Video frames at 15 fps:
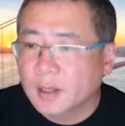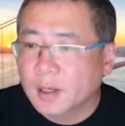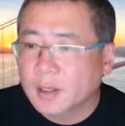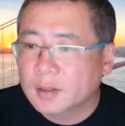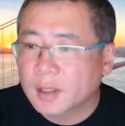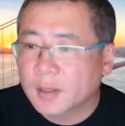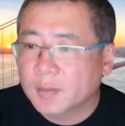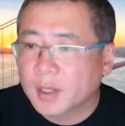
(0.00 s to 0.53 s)

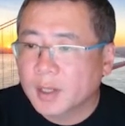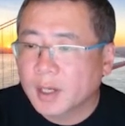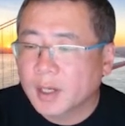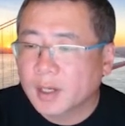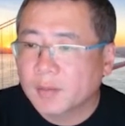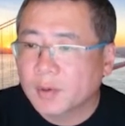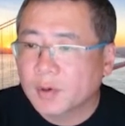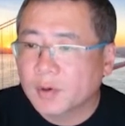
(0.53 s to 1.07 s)
And
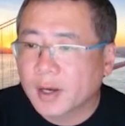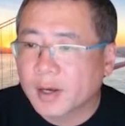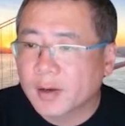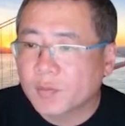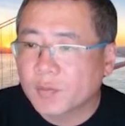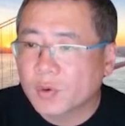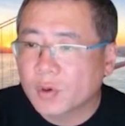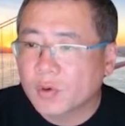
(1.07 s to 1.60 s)
sometimes you have
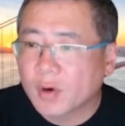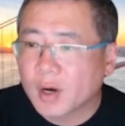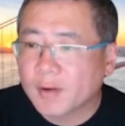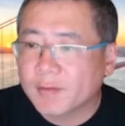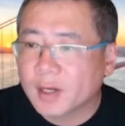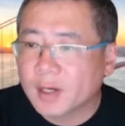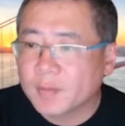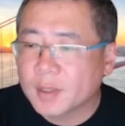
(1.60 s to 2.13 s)
more
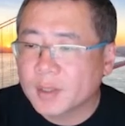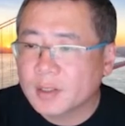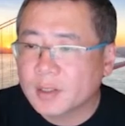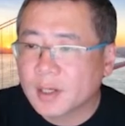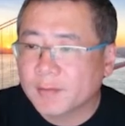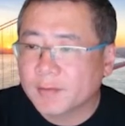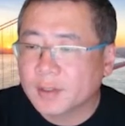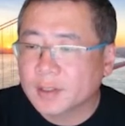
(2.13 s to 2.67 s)
graph
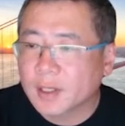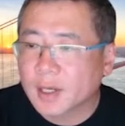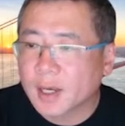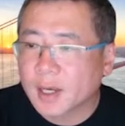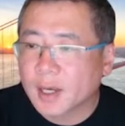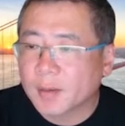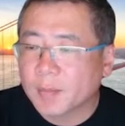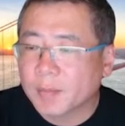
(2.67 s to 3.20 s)
elements after
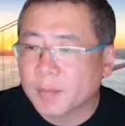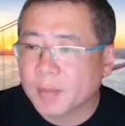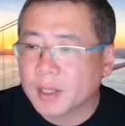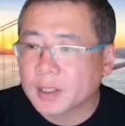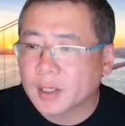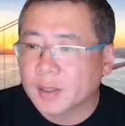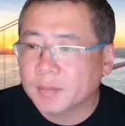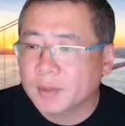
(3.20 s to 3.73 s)
the
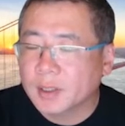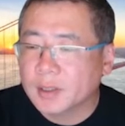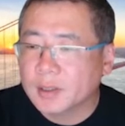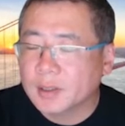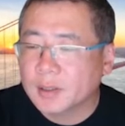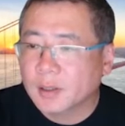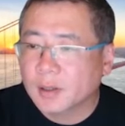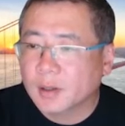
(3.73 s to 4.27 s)
batch
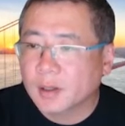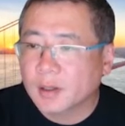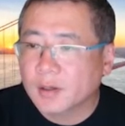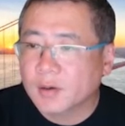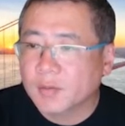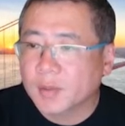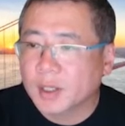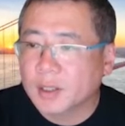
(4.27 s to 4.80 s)
update, then
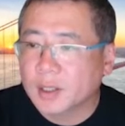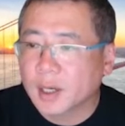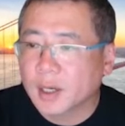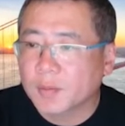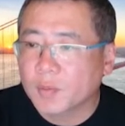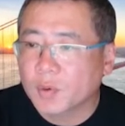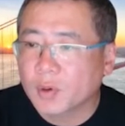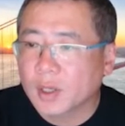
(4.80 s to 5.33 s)
you may
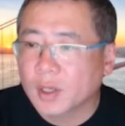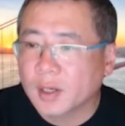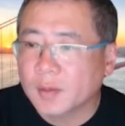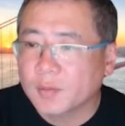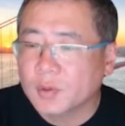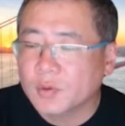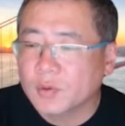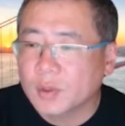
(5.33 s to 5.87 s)
take more
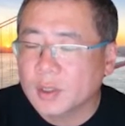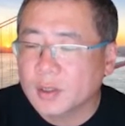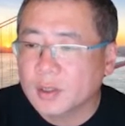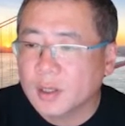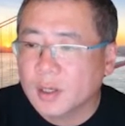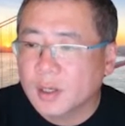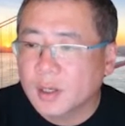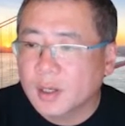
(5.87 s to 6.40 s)
time to run.
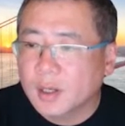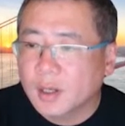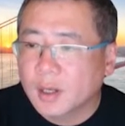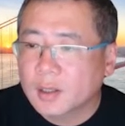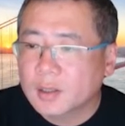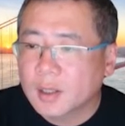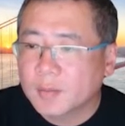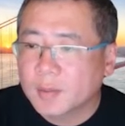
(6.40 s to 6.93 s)

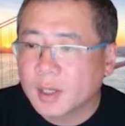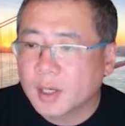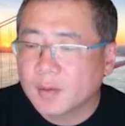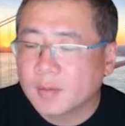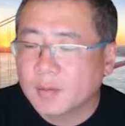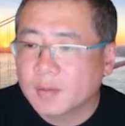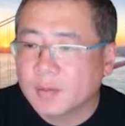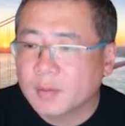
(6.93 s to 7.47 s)
And
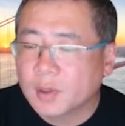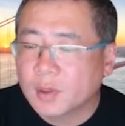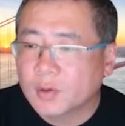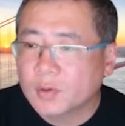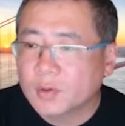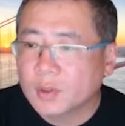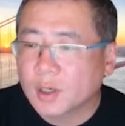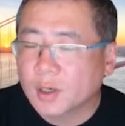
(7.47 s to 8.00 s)
sometimes due
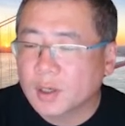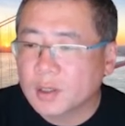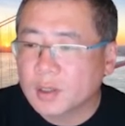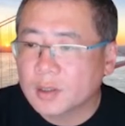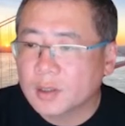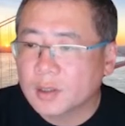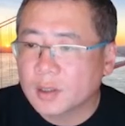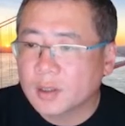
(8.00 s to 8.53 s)
to
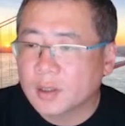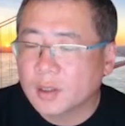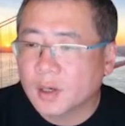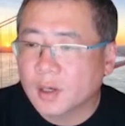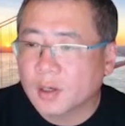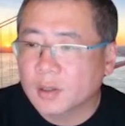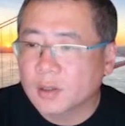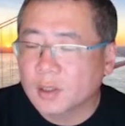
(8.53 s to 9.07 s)
deletion
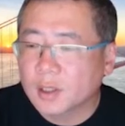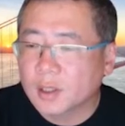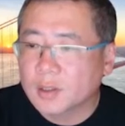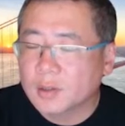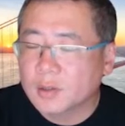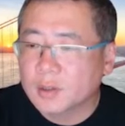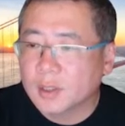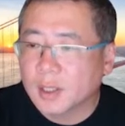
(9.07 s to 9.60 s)
or
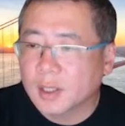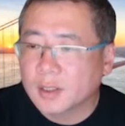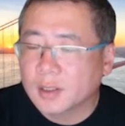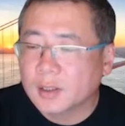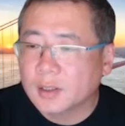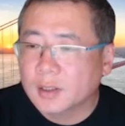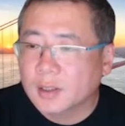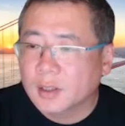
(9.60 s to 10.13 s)
initial state,